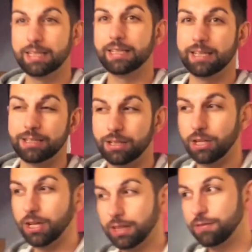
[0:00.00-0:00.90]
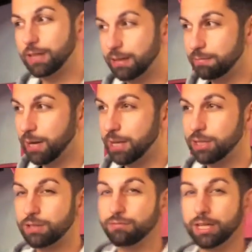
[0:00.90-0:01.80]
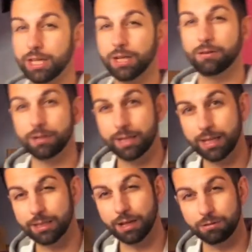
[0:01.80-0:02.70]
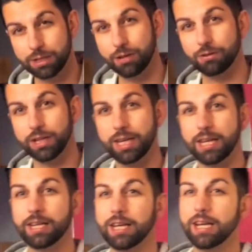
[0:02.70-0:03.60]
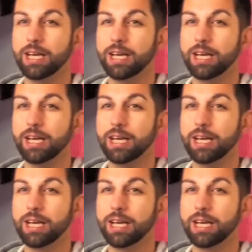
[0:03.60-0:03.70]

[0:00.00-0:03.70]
Doesn't look like they've done much. It's really cold in here, there's no central heating.